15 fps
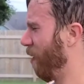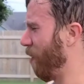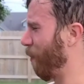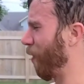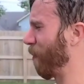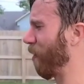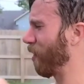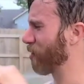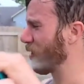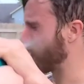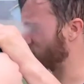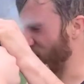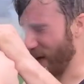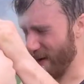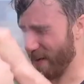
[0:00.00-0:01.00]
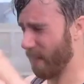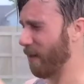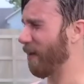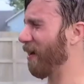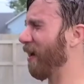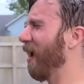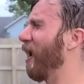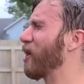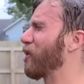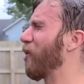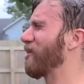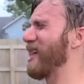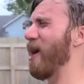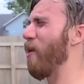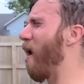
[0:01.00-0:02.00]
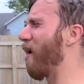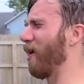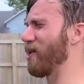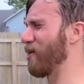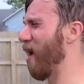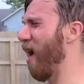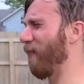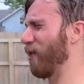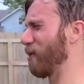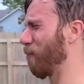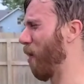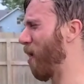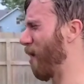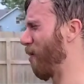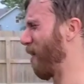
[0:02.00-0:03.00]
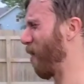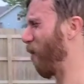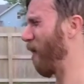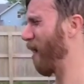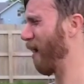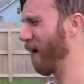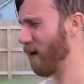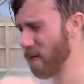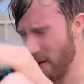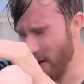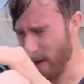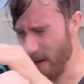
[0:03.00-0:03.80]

Pretty much as soon as that water's off, it's burning right away. Yep.